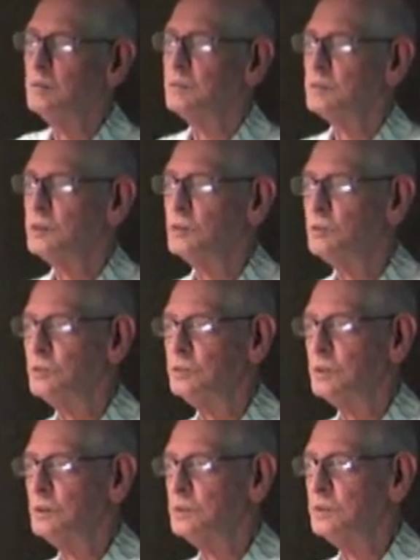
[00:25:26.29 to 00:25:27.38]
So she
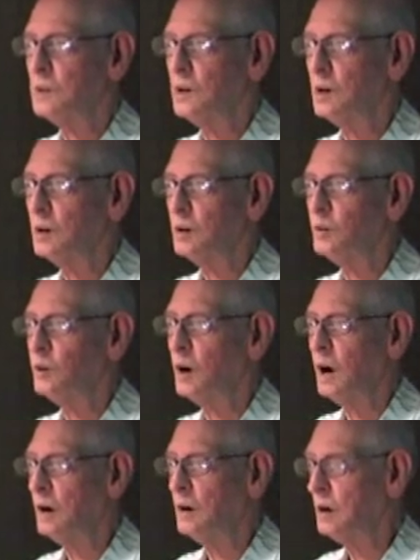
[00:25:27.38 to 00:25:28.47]
said,
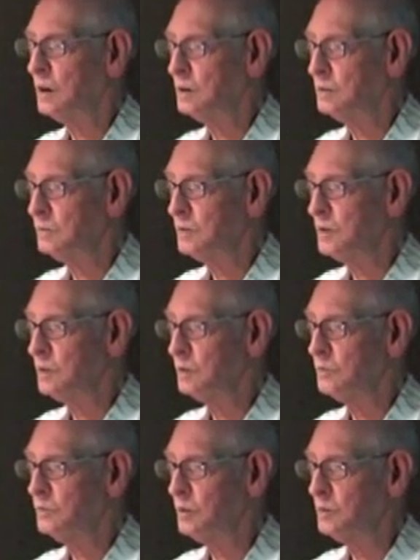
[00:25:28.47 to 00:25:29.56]
"How hard are you feeding the
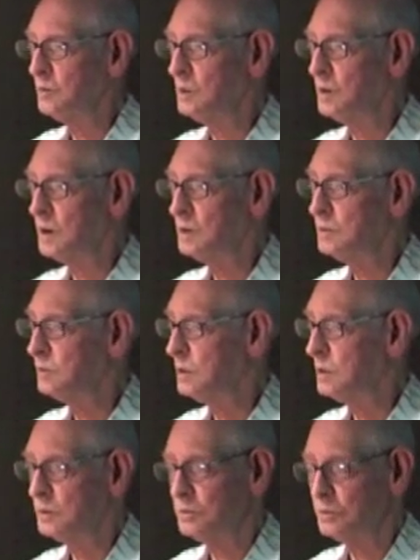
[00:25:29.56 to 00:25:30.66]
formula?" I said, "Well,
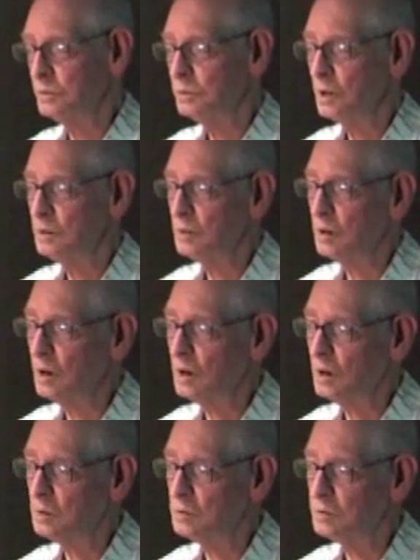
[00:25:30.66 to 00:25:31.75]
I showed David how
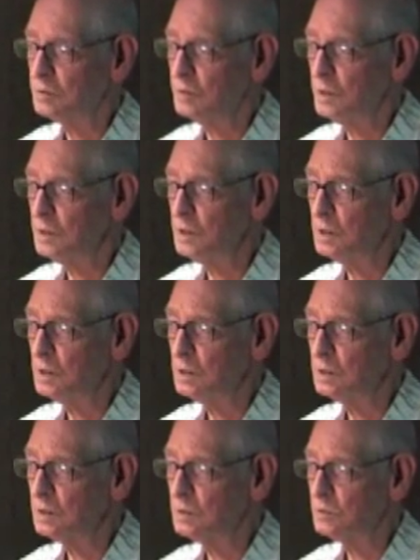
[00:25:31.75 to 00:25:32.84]
I was feeding it."
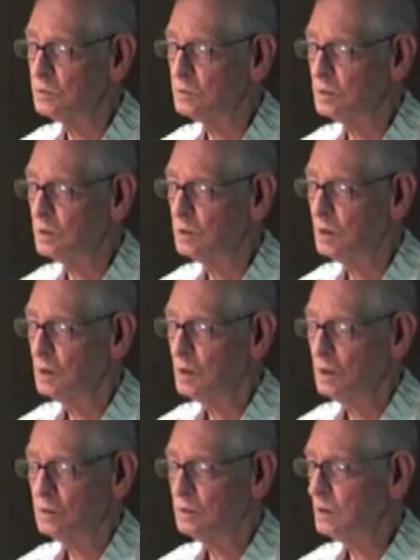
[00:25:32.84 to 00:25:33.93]
And she said,
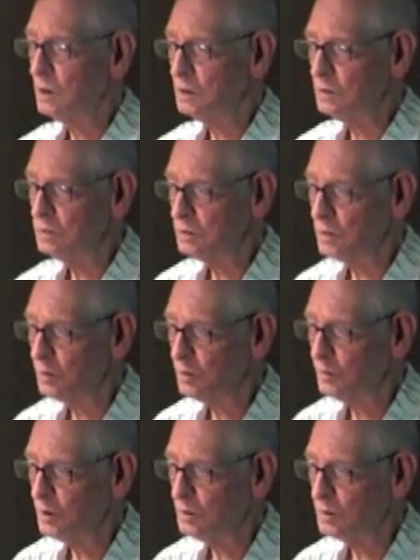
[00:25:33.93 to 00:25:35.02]
"You're not using a
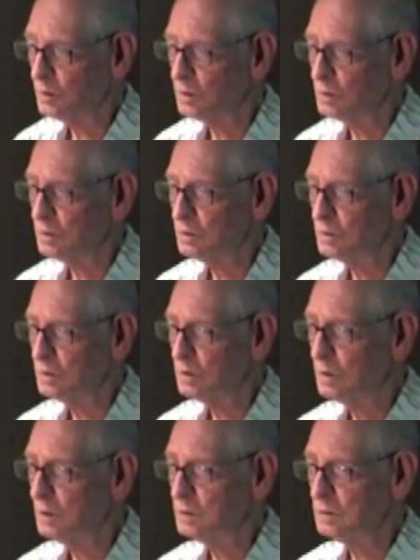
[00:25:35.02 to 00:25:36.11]
thermometer."
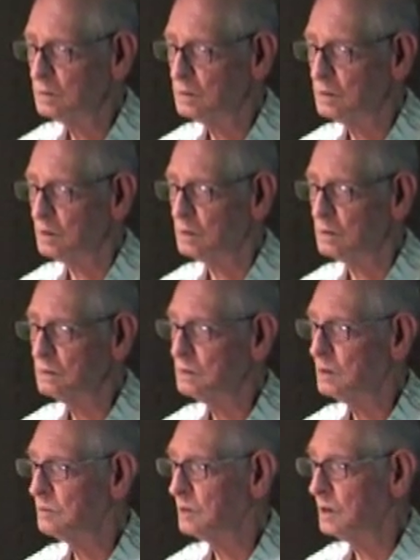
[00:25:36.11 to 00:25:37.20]
I said, "No,
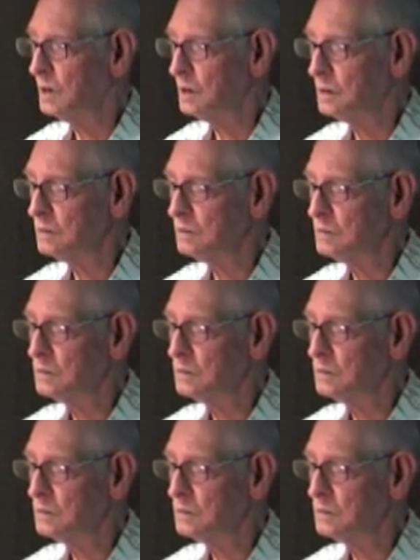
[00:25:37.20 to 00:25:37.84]
never have."